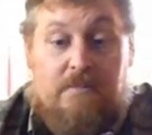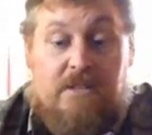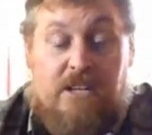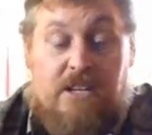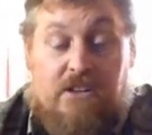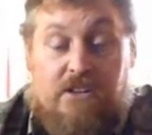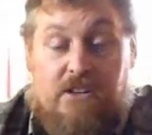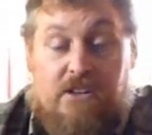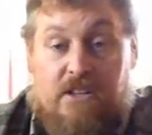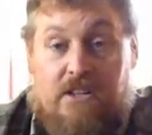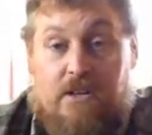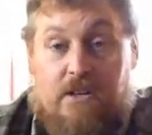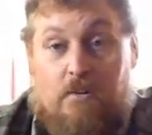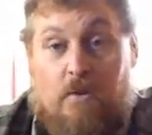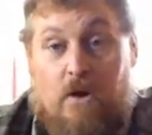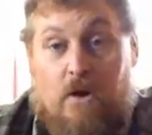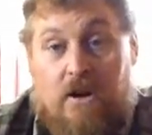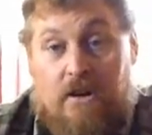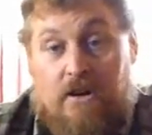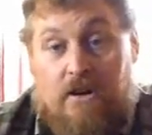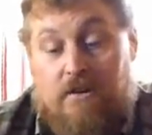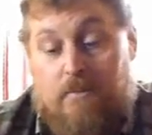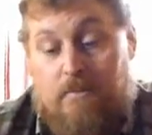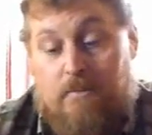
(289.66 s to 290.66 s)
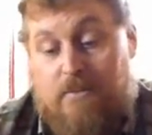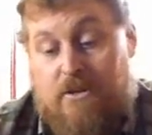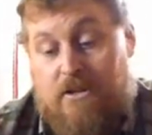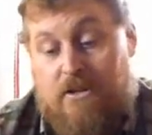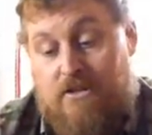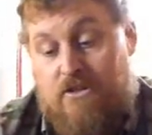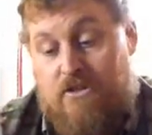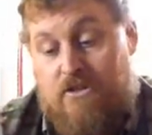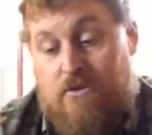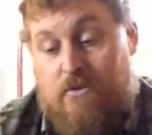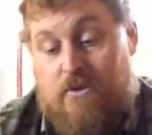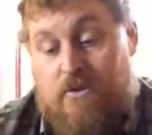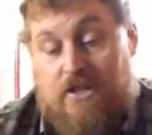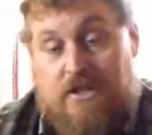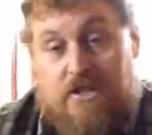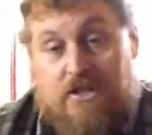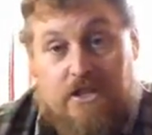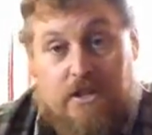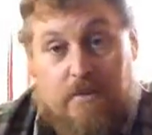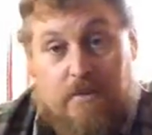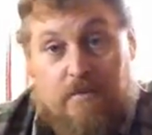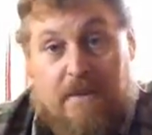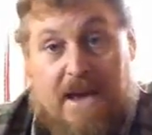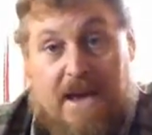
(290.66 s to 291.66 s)
take your clean water, put it in the
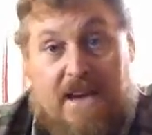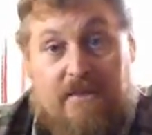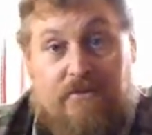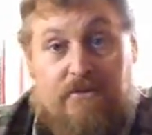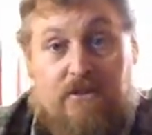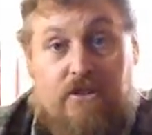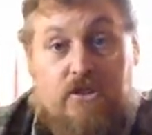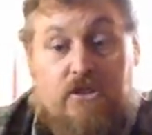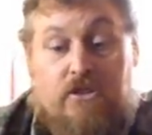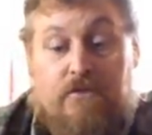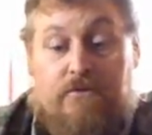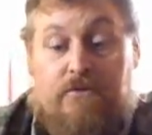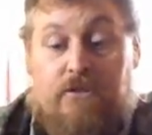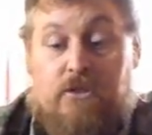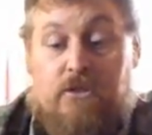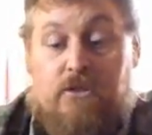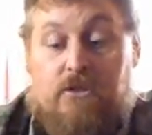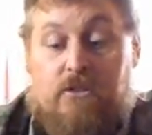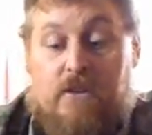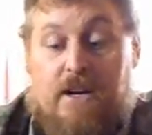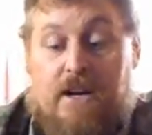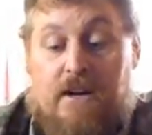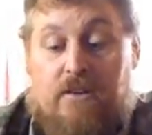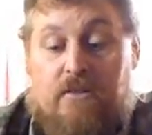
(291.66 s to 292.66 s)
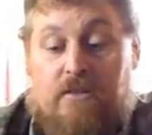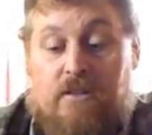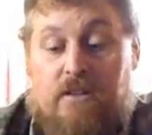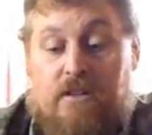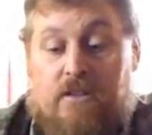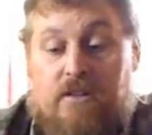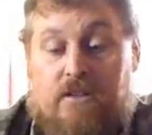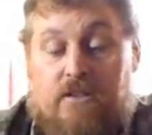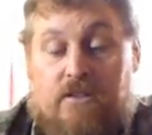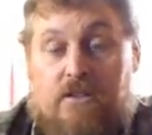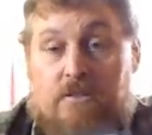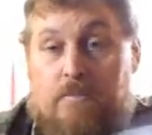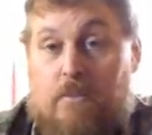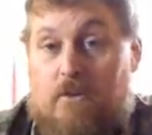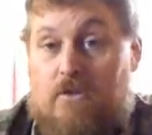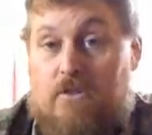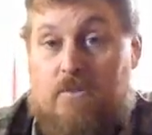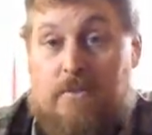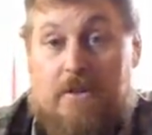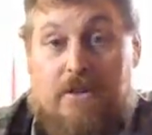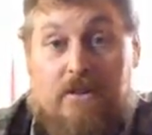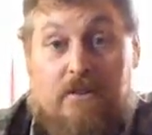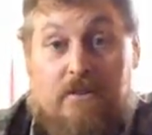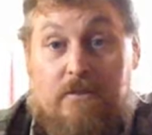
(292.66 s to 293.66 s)
syringe, you can back flush your filter out, and it's
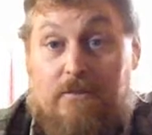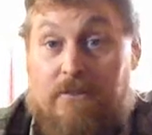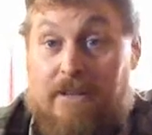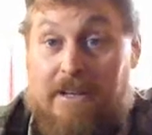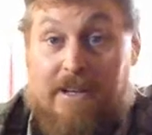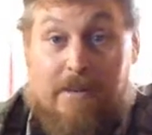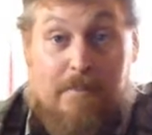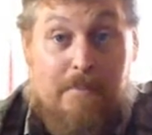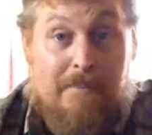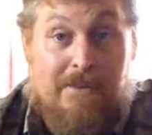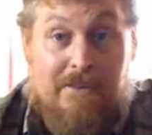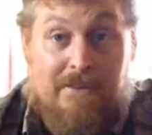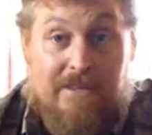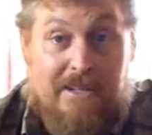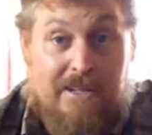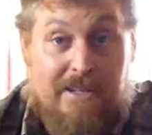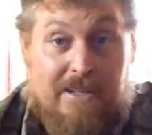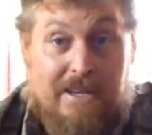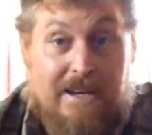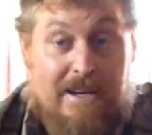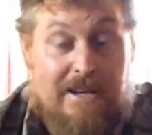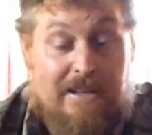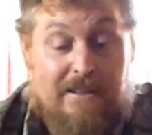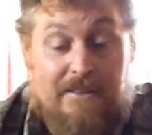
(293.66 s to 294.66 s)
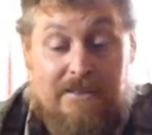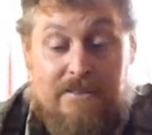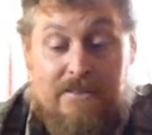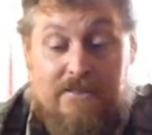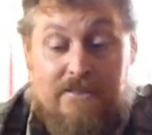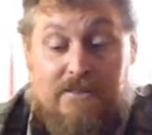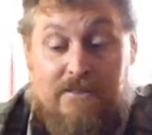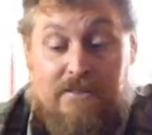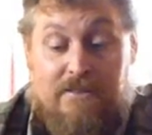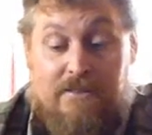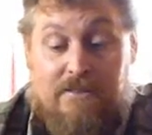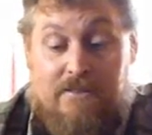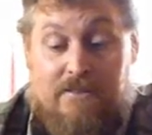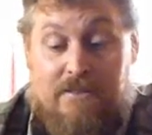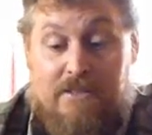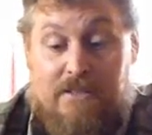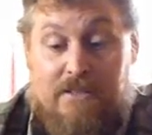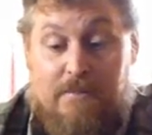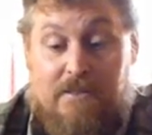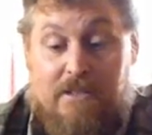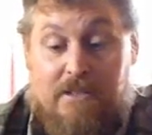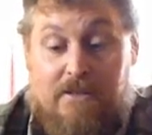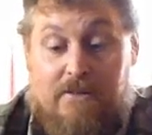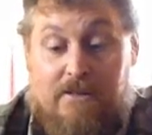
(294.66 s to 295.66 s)
supposed to be good for like 1 million gallons or
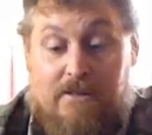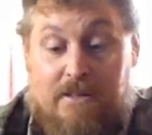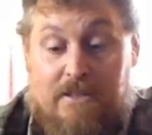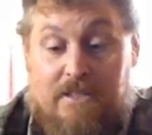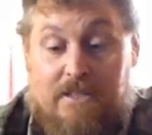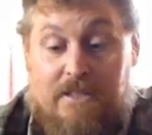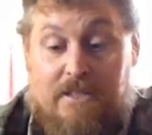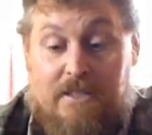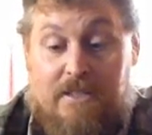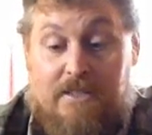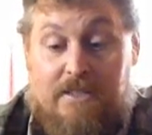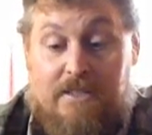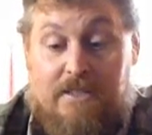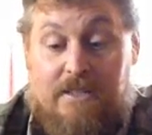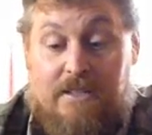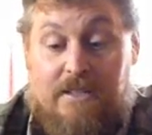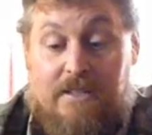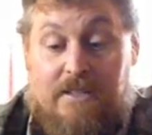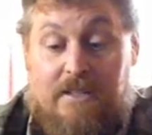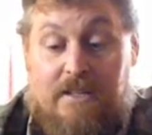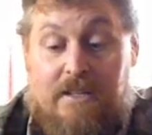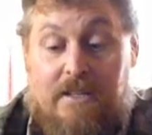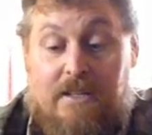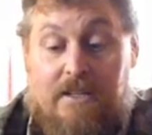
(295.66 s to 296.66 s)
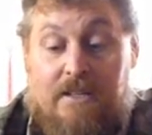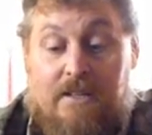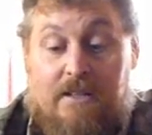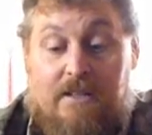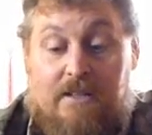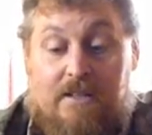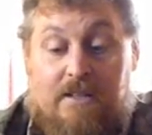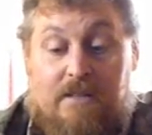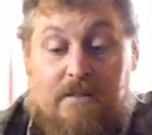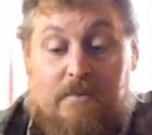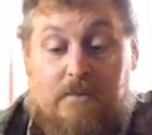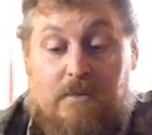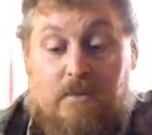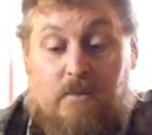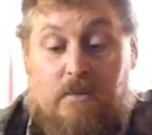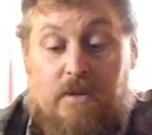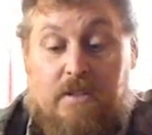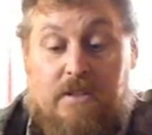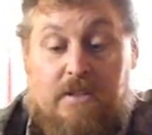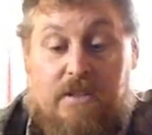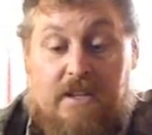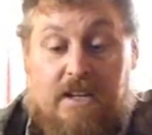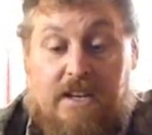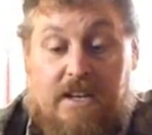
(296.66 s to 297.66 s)
something crazy like that. The
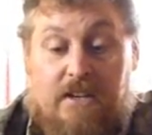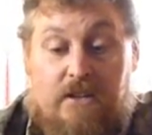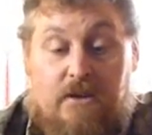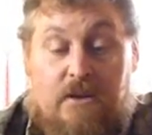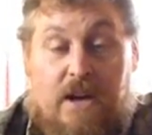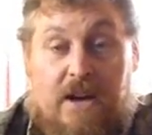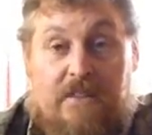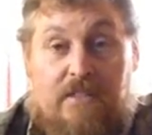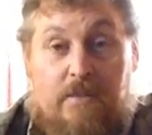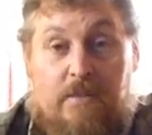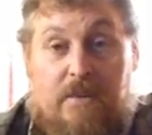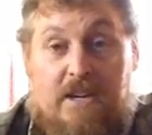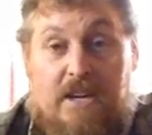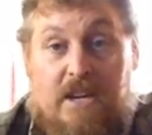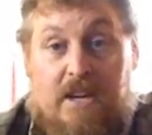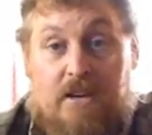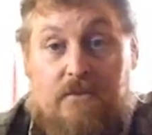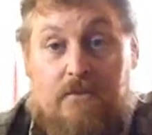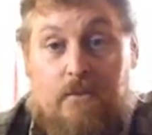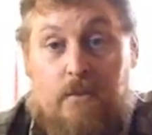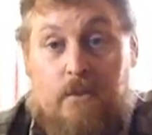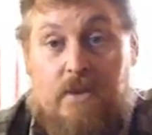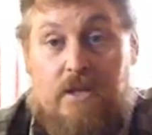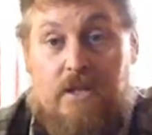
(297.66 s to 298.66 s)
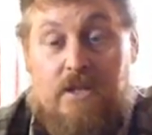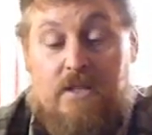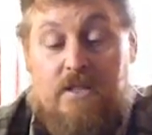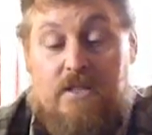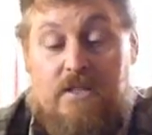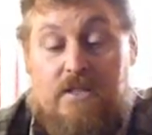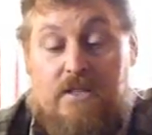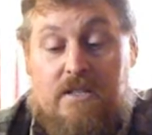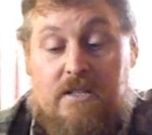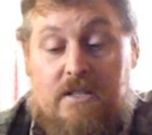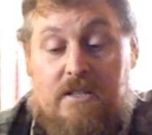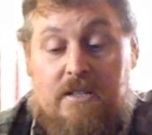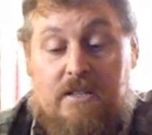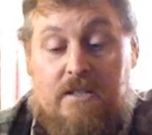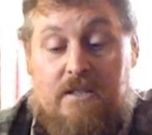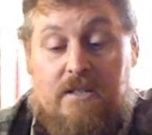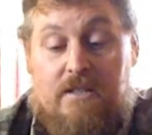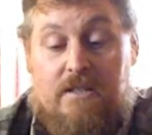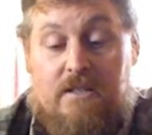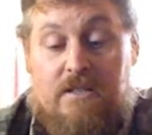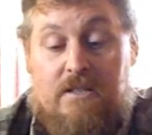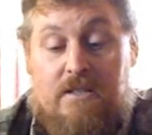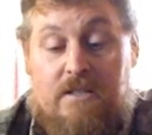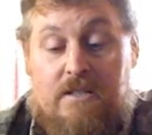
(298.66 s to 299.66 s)
one thing I do have to be careful with this
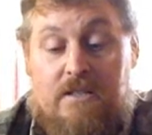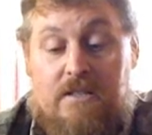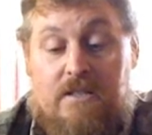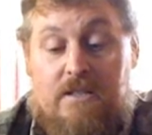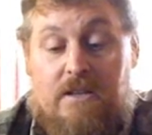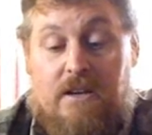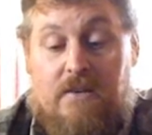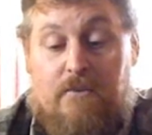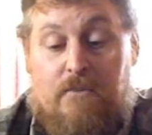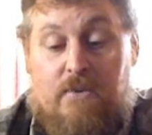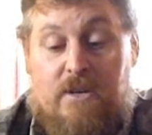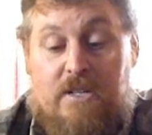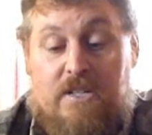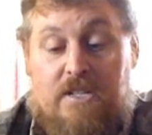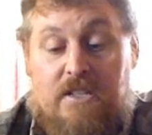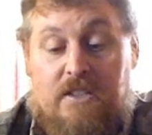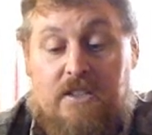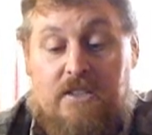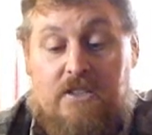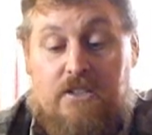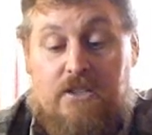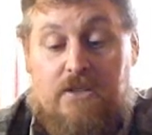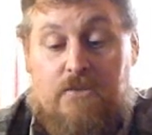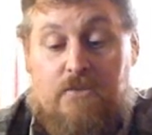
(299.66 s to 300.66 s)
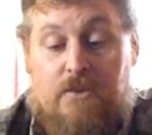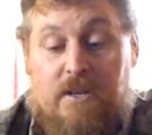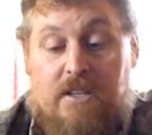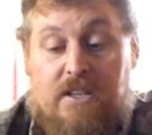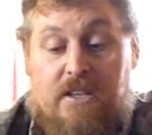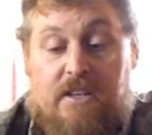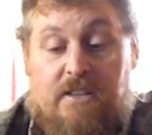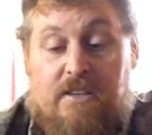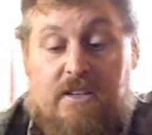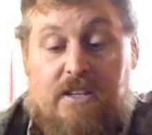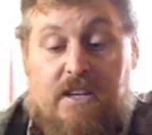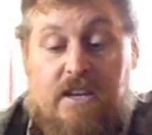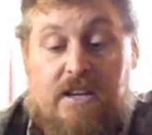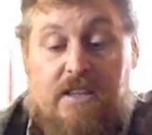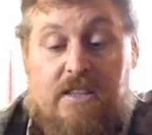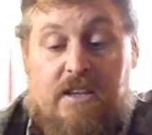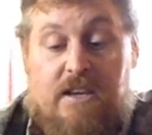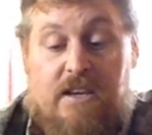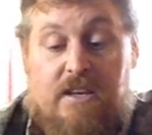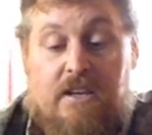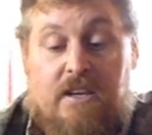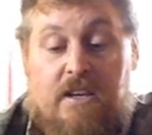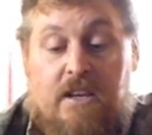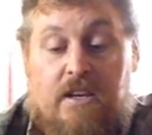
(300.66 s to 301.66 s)
is I recently just read the other day
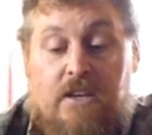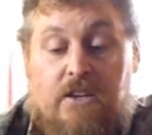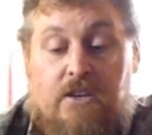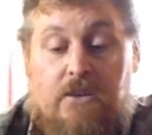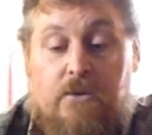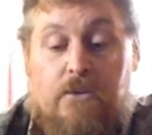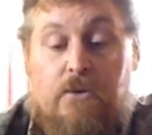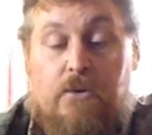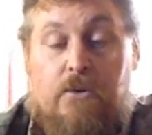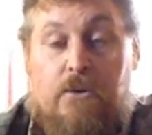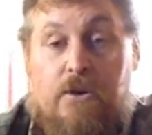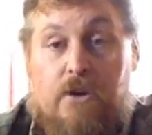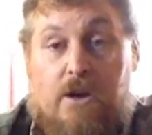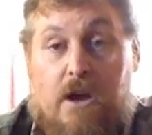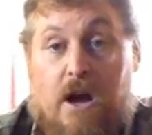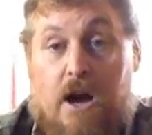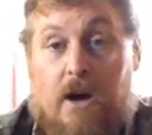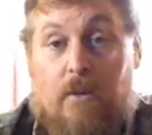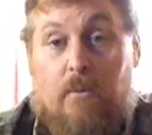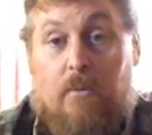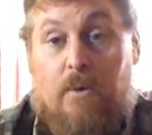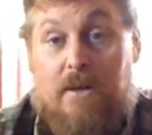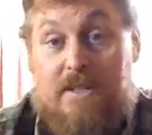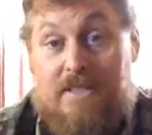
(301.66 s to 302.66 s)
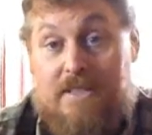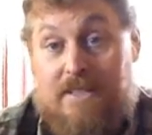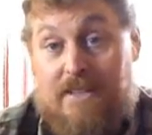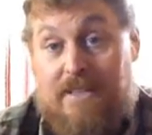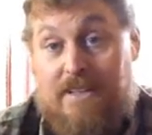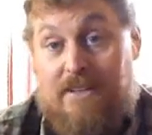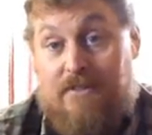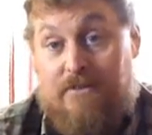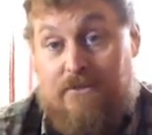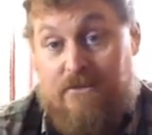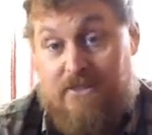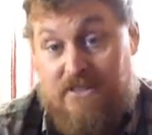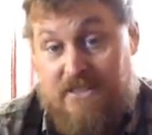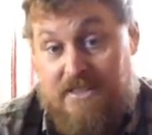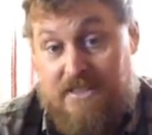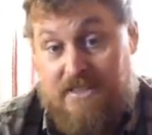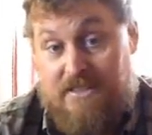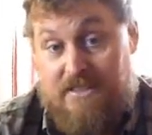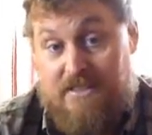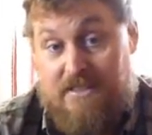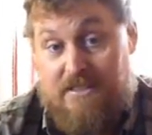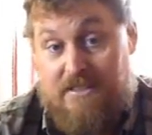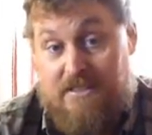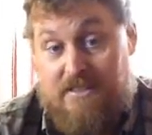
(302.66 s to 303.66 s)
that you do not want to let it
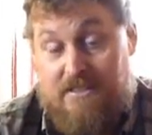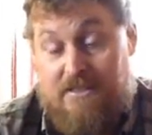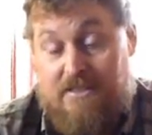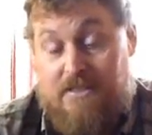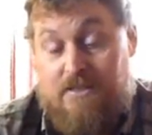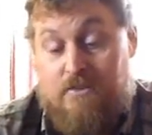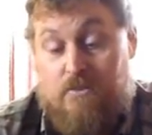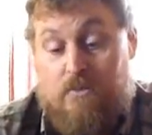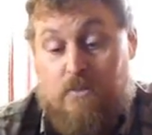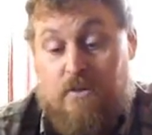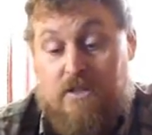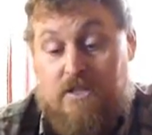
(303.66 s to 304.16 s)
freeze. It says